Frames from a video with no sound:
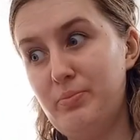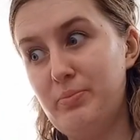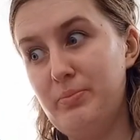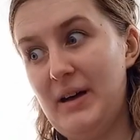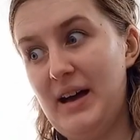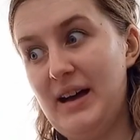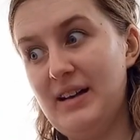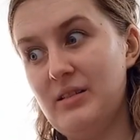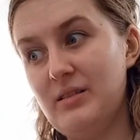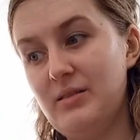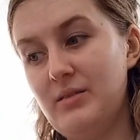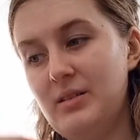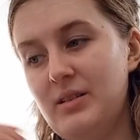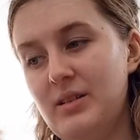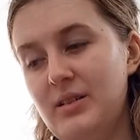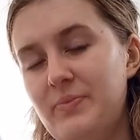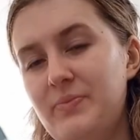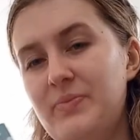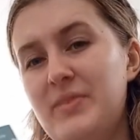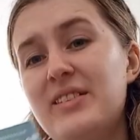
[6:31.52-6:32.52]
Pardon.
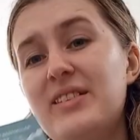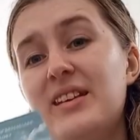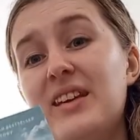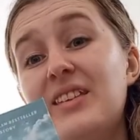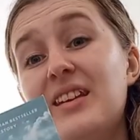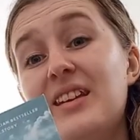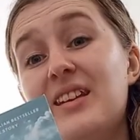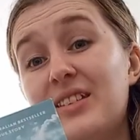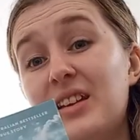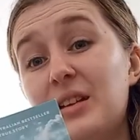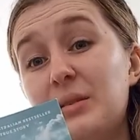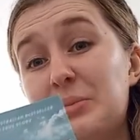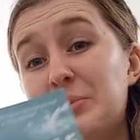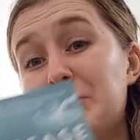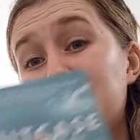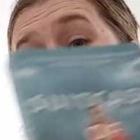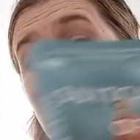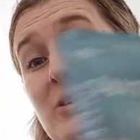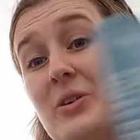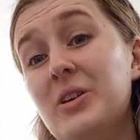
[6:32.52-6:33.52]
This I think is going to be
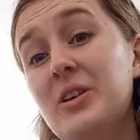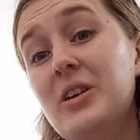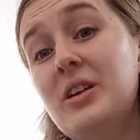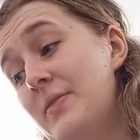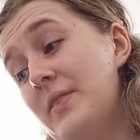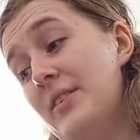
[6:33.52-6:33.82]
pretty good.